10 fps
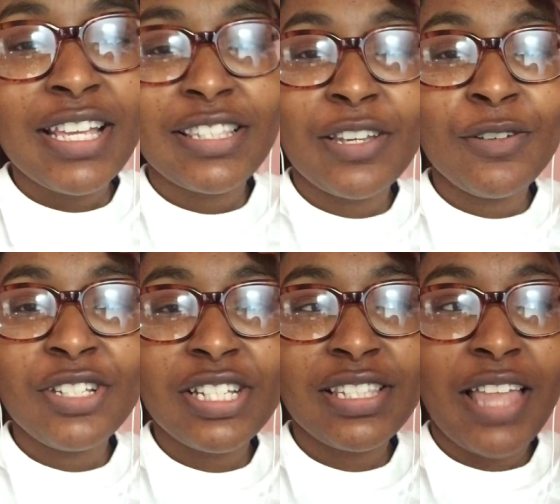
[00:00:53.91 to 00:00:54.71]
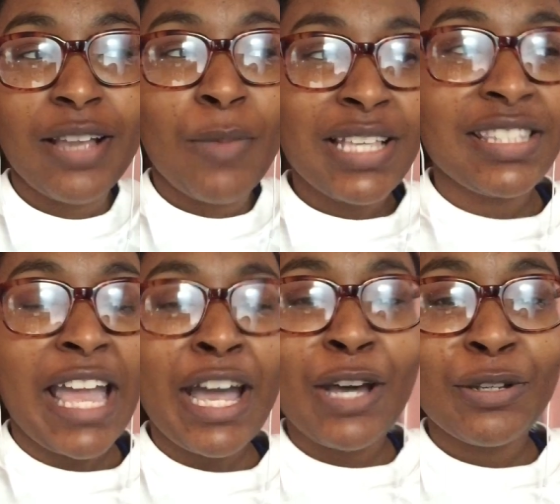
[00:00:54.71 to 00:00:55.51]
So it was just like my
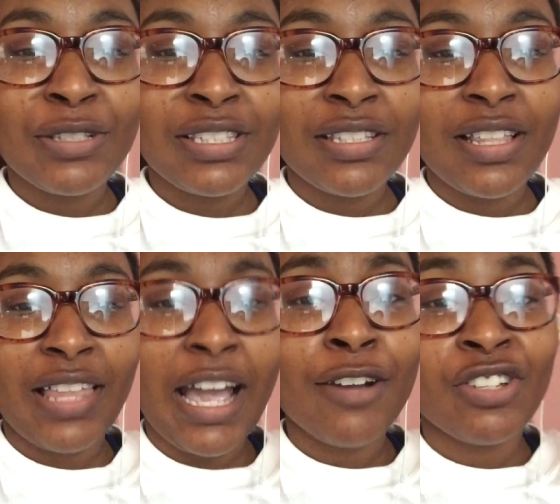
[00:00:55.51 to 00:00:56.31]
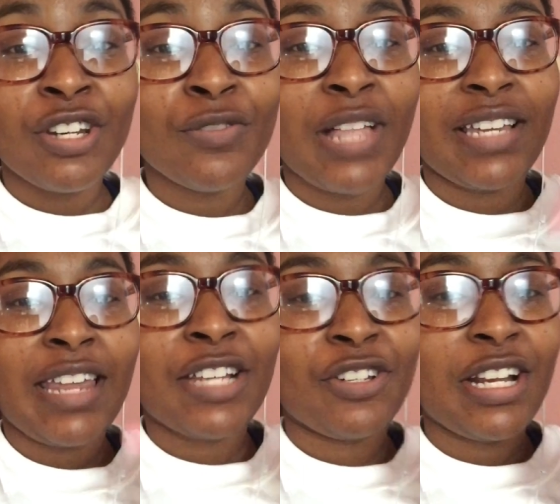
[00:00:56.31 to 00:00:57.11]
styles. Like I was trying to do like
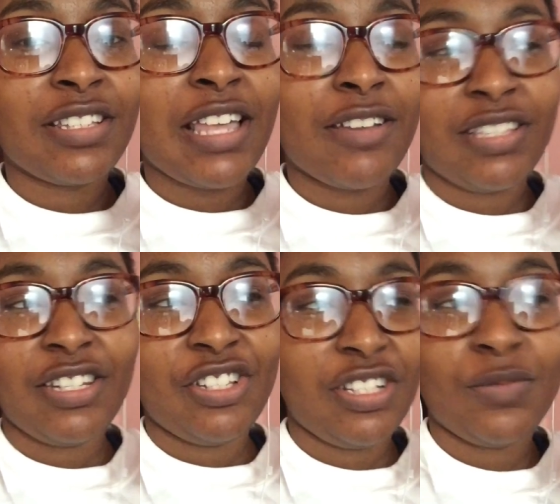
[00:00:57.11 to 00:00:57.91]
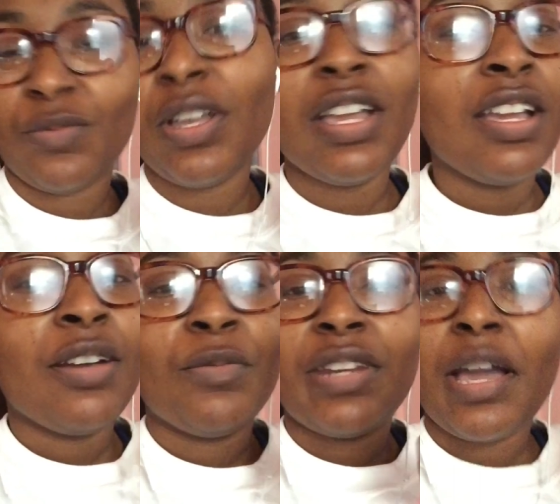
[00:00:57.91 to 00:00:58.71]
natural hairstyles and it just
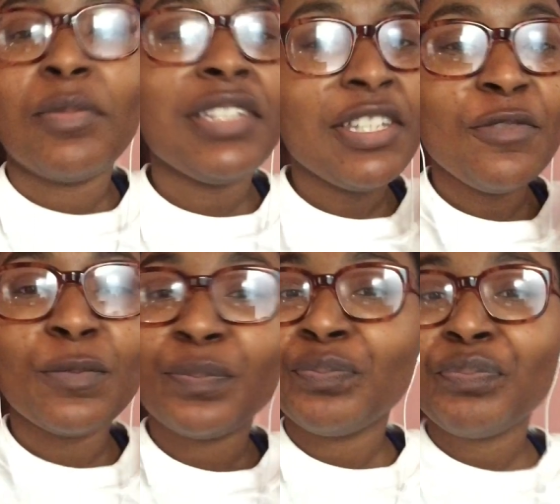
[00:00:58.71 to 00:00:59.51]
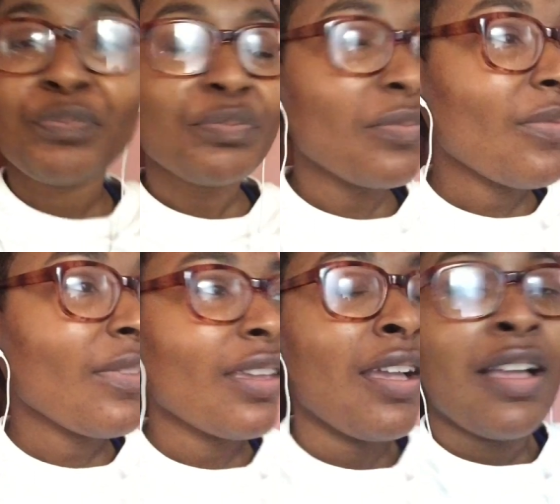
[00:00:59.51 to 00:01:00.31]
would not be cute.
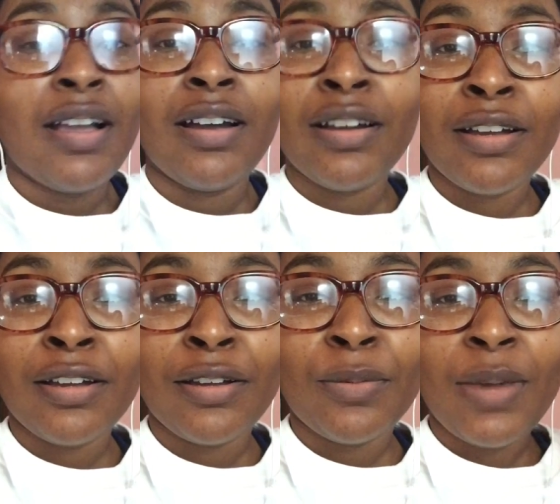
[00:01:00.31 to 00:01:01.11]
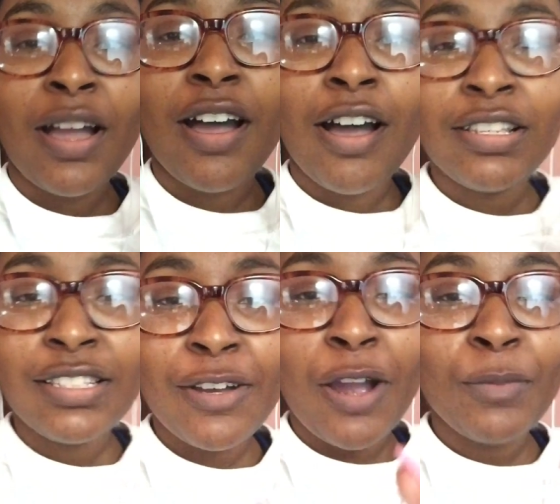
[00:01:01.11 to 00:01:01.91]
Um
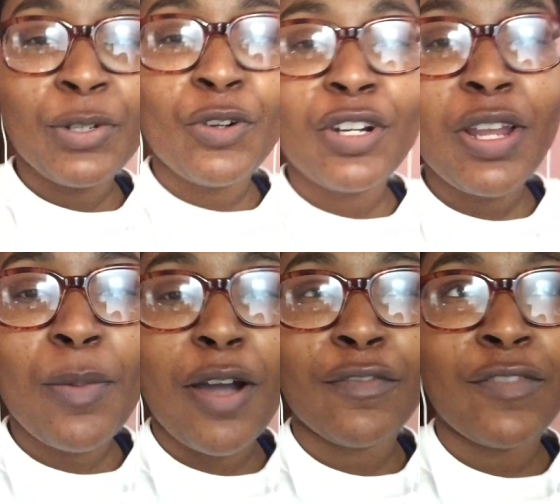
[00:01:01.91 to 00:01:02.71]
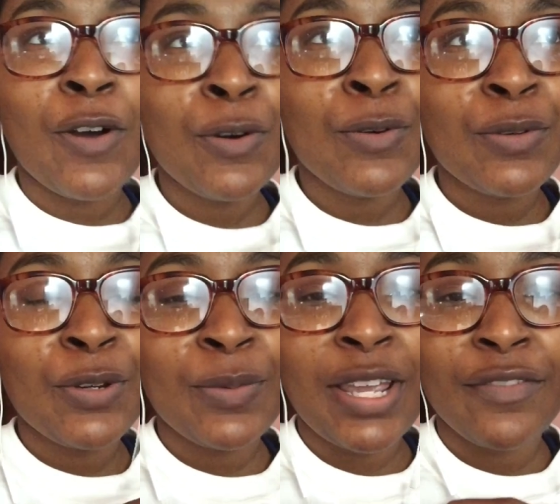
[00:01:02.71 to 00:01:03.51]
also I'm recording on my phone
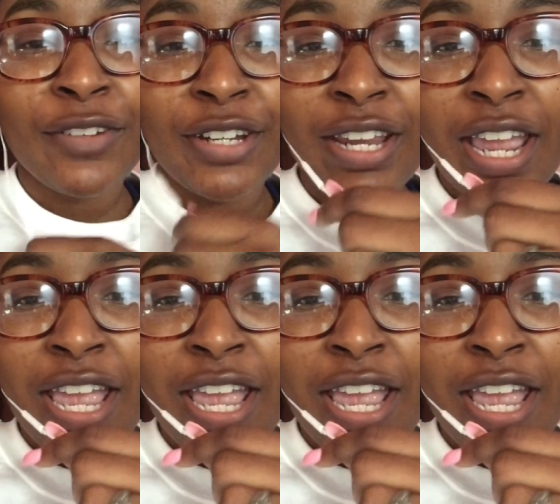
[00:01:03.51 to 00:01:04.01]
or whatever.